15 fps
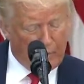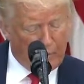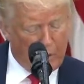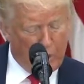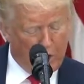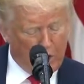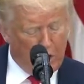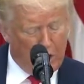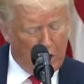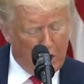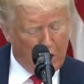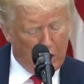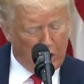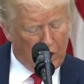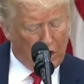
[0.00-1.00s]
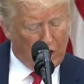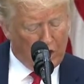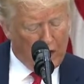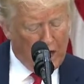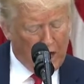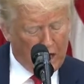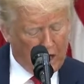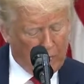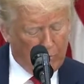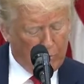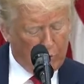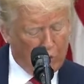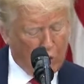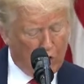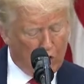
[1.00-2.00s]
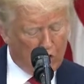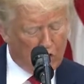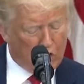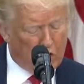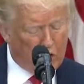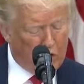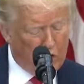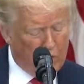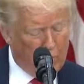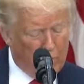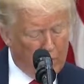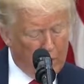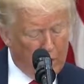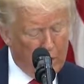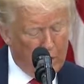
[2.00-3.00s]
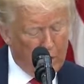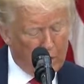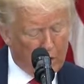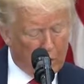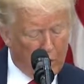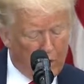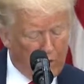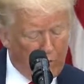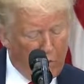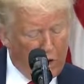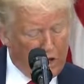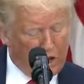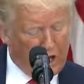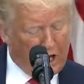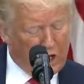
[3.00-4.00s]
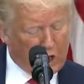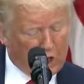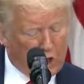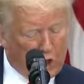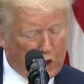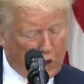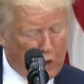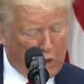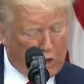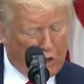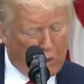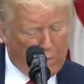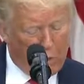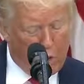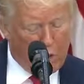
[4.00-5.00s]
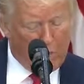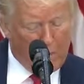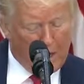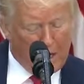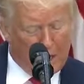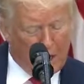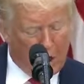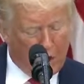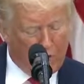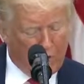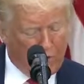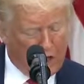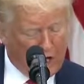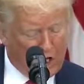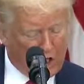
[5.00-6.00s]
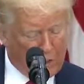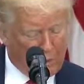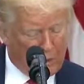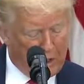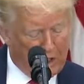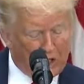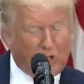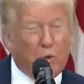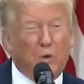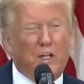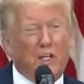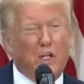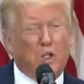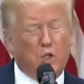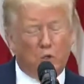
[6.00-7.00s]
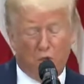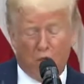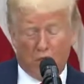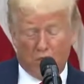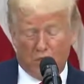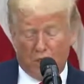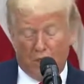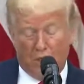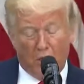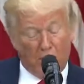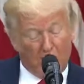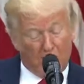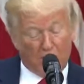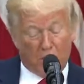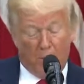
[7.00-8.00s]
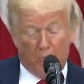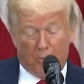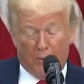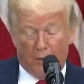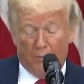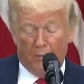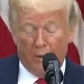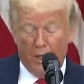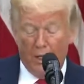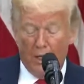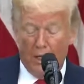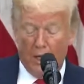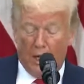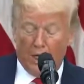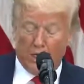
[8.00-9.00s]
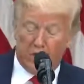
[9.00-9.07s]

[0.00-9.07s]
than we did, think of that, 2 years ago. So we have 1,200 more Medicare Advantage plans than we did 2 years ago. That's something. I